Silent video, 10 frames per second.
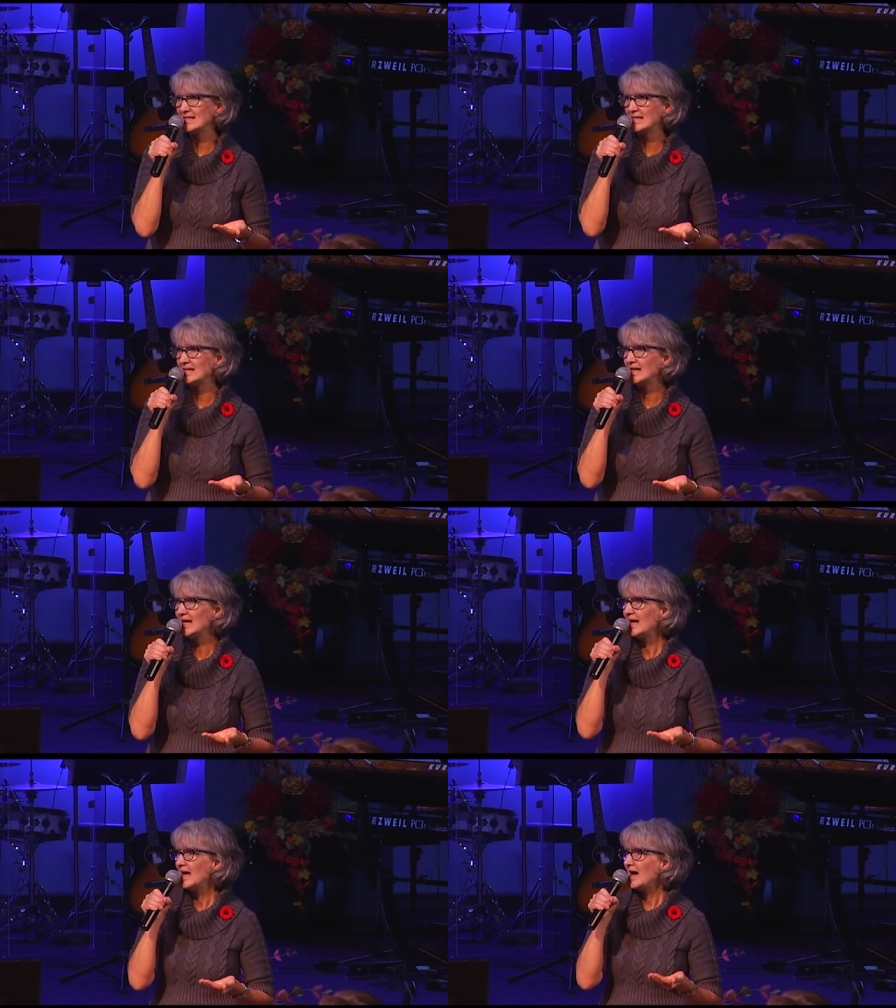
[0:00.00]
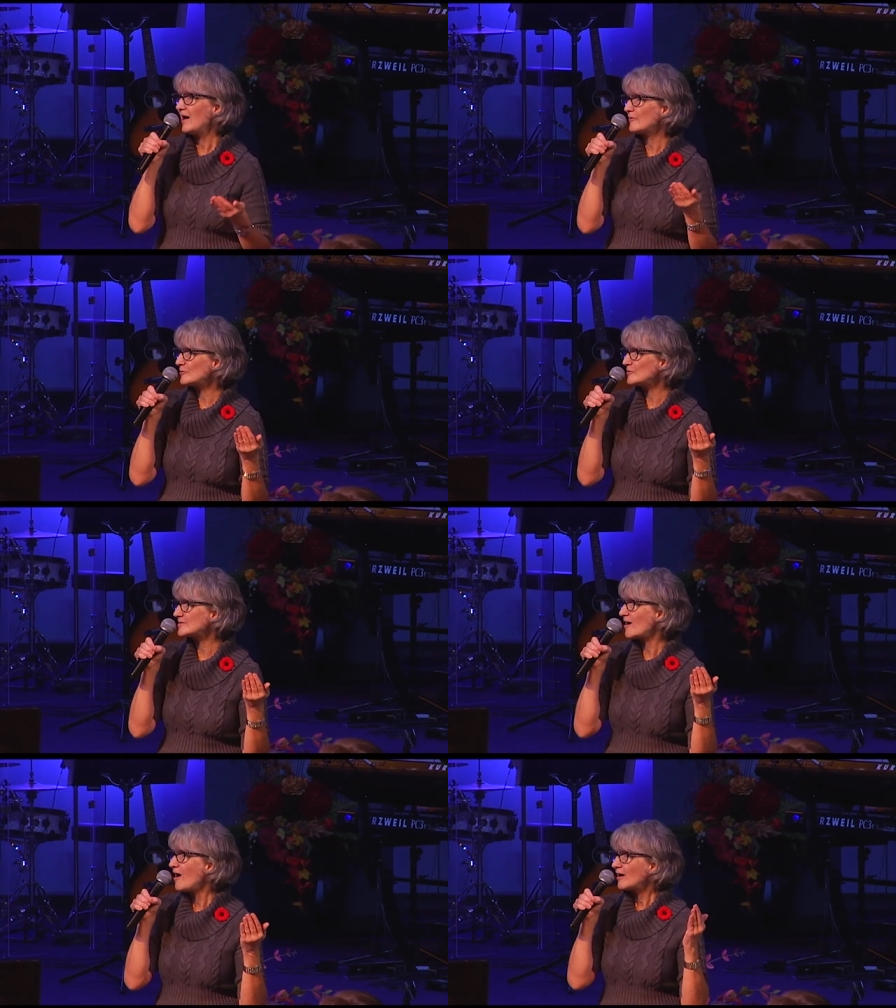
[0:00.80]
city.
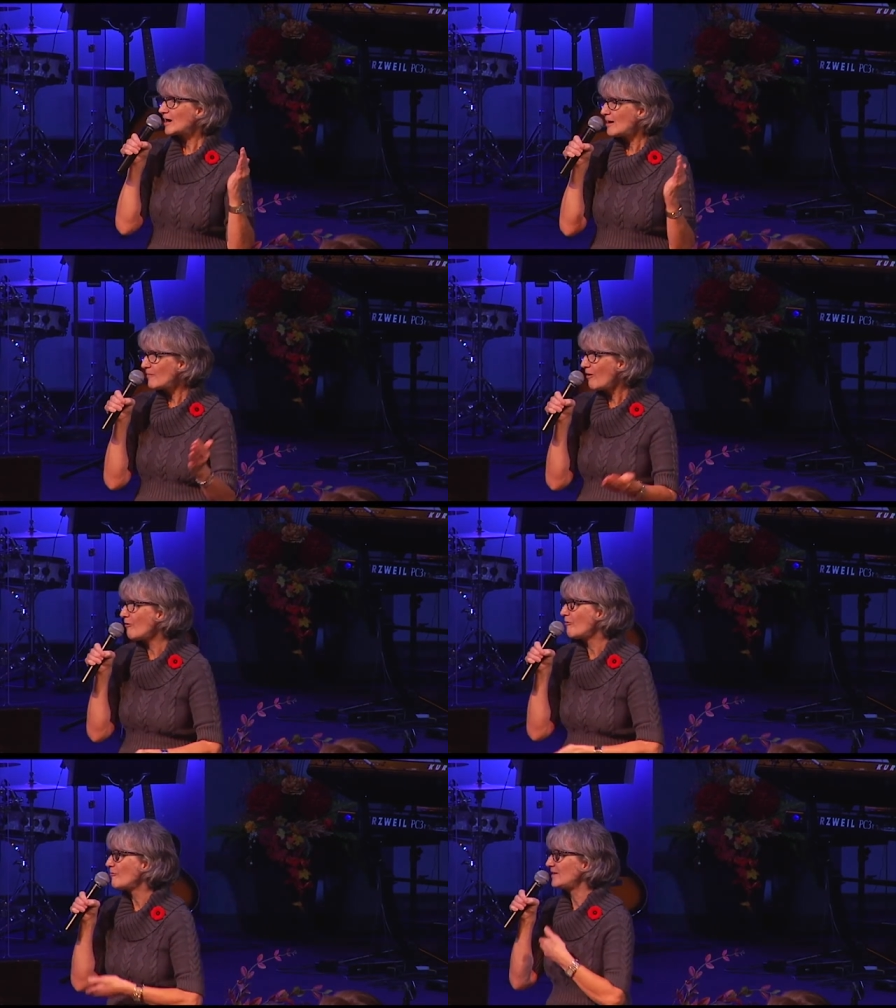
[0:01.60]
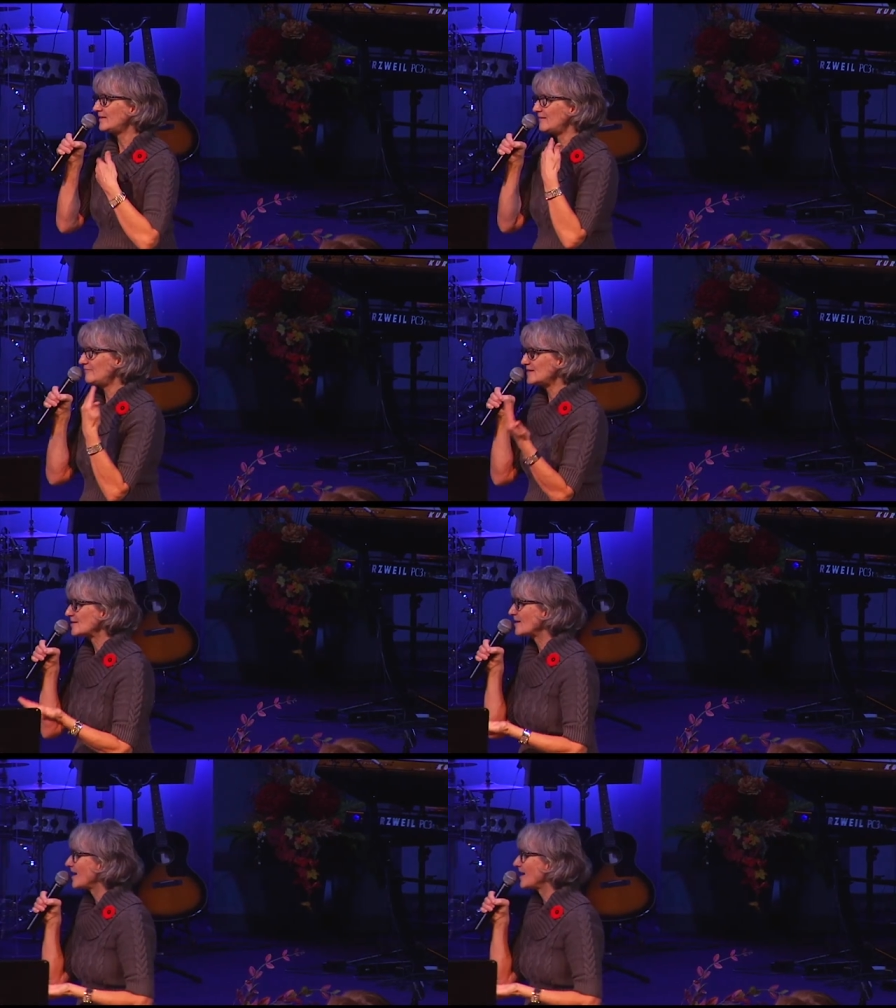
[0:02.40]
Others come home and they visit